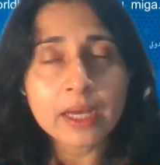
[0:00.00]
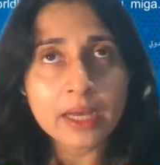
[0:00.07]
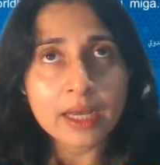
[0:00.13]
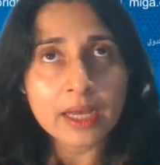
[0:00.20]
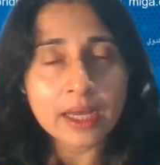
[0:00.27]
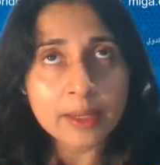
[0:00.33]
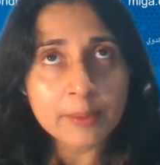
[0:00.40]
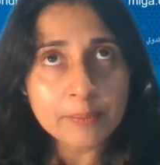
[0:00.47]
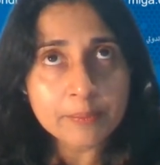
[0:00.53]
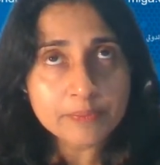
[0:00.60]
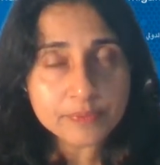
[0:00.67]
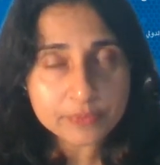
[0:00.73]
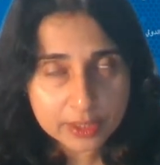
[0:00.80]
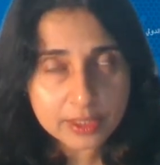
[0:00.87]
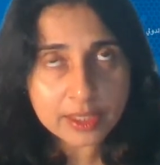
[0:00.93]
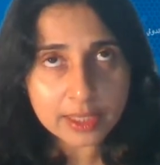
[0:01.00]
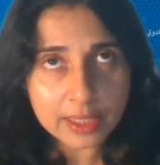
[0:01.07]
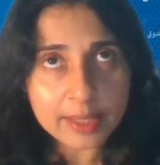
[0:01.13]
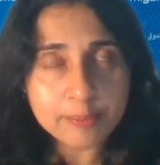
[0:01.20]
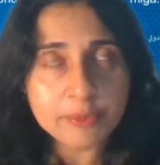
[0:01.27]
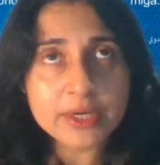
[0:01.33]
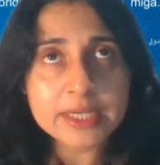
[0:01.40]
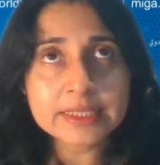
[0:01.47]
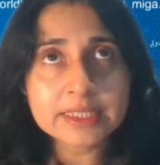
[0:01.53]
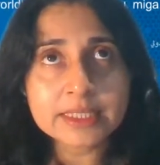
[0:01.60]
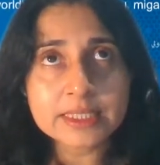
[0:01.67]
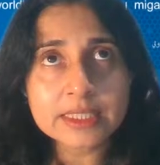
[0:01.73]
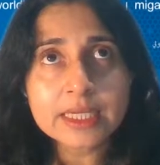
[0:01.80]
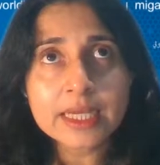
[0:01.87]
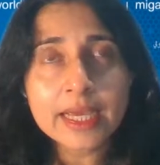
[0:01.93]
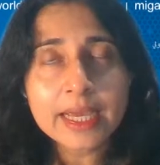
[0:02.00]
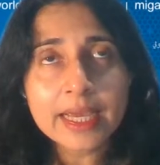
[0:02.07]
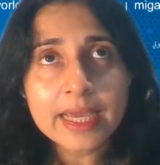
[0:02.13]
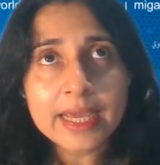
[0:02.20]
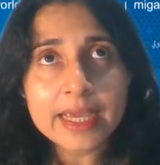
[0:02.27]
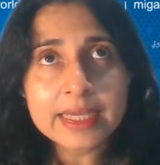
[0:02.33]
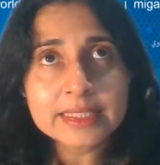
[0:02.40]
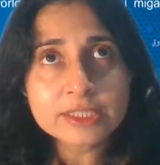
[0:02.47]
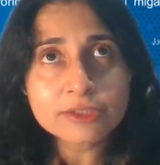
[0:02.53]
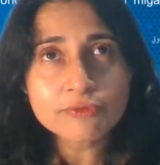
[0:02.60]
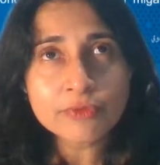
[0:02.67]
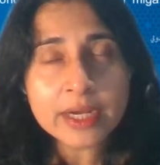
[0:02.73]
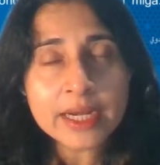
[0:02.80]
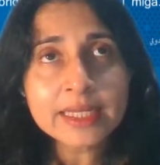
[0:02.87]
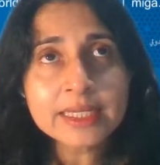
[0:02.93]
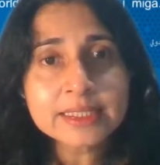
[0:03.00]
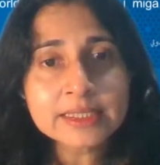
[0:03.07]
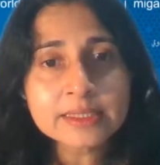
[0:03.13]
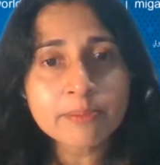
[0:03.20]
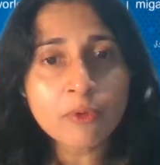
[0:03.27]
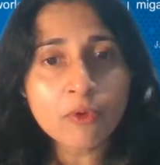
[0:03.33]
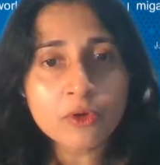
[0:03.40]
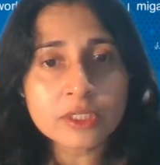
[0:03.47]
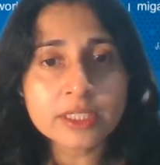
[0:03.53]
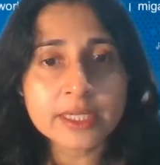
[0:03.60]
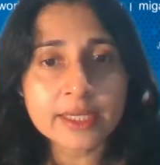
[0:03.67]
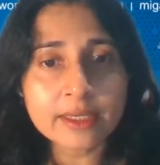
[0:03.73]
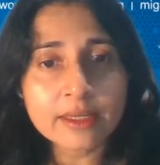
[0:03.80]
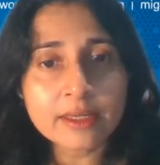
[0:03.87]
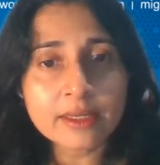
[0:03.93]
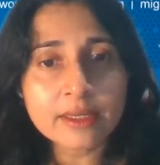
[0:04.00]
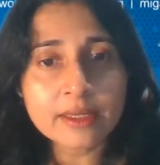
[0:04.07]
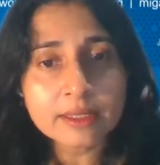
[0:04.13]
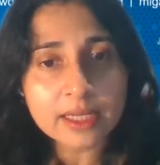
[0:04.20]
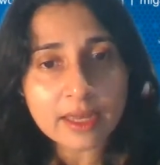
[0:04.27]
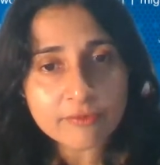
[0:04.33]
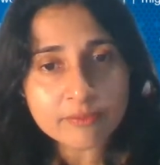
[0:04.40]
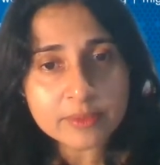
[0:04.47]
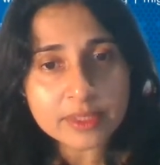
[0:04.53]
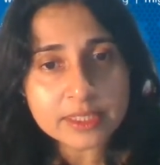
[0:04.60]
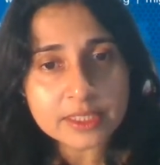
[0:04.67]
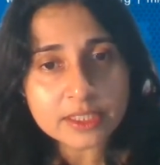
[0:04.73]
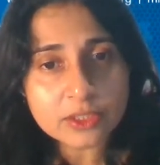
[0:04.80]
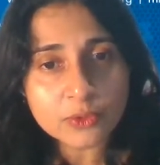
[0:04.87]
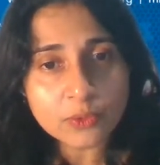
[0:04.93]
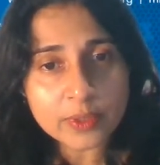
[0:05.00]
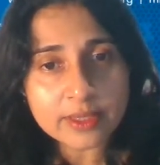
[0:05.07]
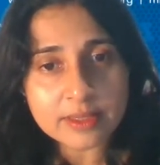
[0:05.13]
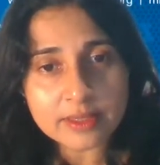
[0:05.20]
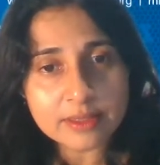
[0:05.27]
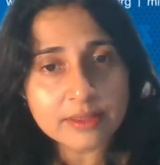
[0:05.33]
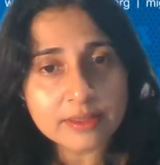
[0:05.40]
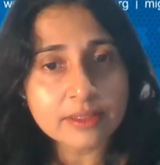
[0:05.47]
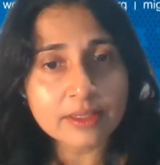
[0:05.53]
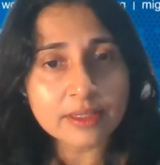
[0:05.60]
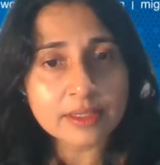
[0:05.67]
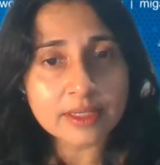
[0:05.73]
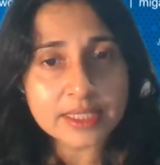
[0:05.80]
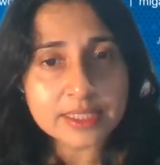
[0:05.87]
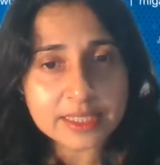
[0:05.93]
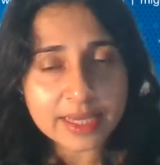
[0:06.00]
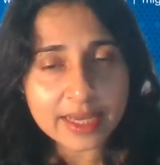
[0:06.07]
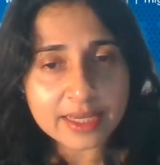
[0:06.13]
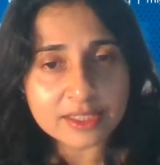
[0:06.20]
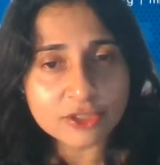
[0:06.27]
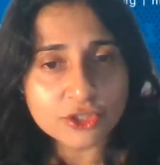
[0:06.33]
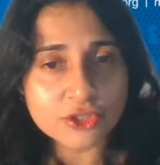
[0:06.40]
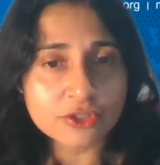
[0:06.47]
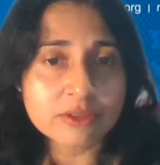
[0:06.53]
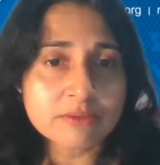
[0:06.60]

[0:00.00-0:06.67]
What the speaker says: at present is really supporting the government with cutting edge